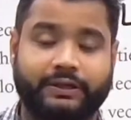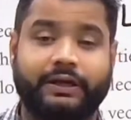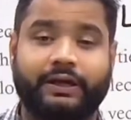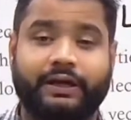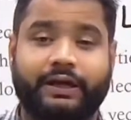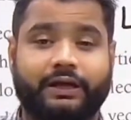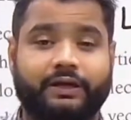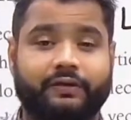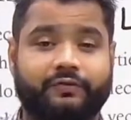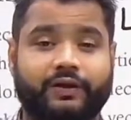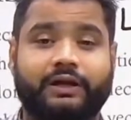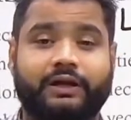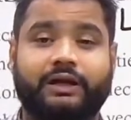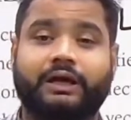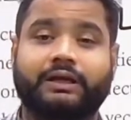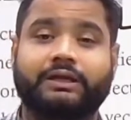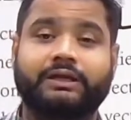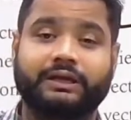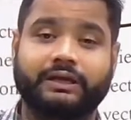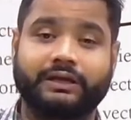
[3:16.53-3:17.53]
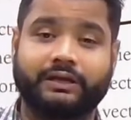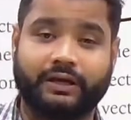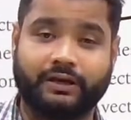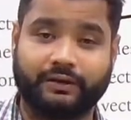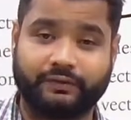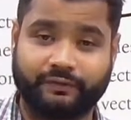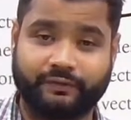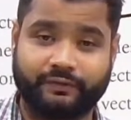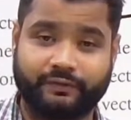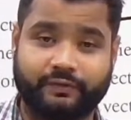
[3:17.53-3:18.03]
And if you are lucky
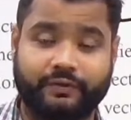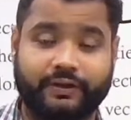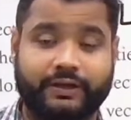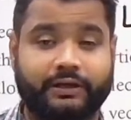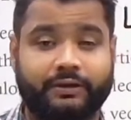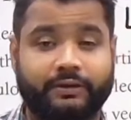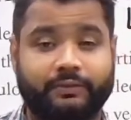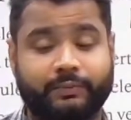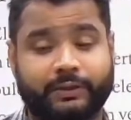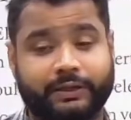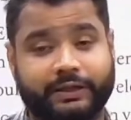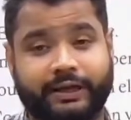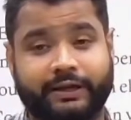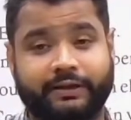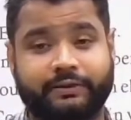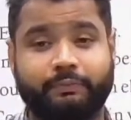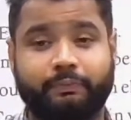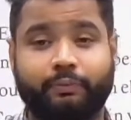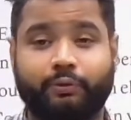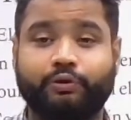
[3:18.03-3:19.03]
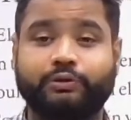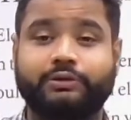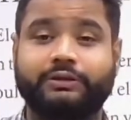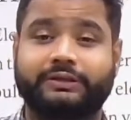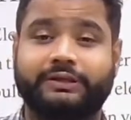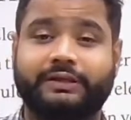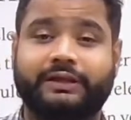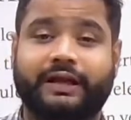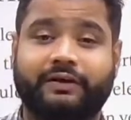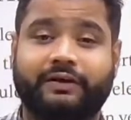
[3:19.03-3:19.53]
enough, we can get both
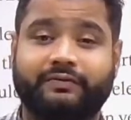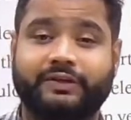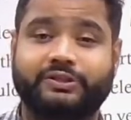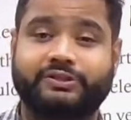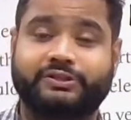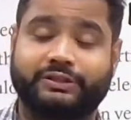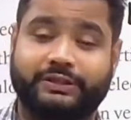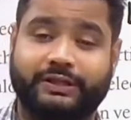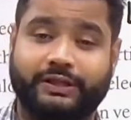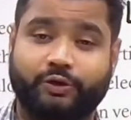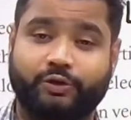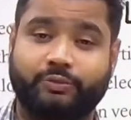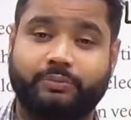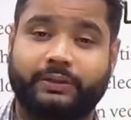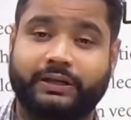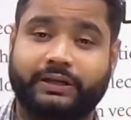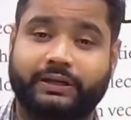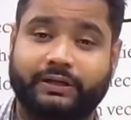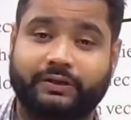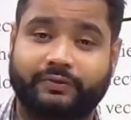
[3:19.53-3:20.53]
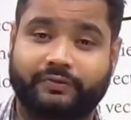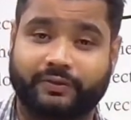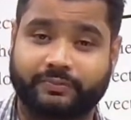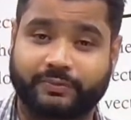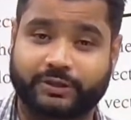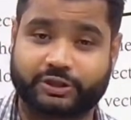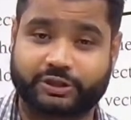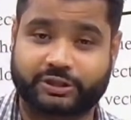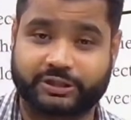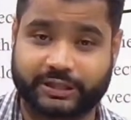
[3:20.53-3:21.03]
derivation and numerical from
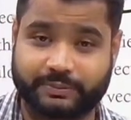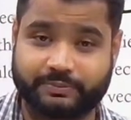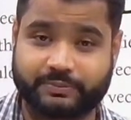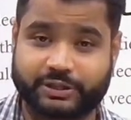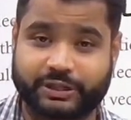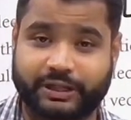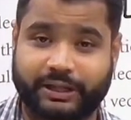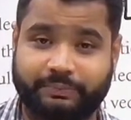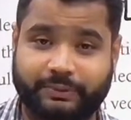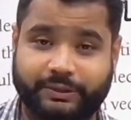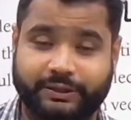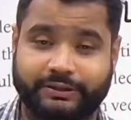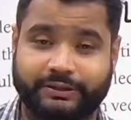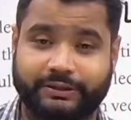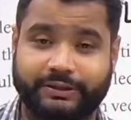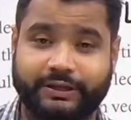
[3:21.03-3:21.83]
the same chapter.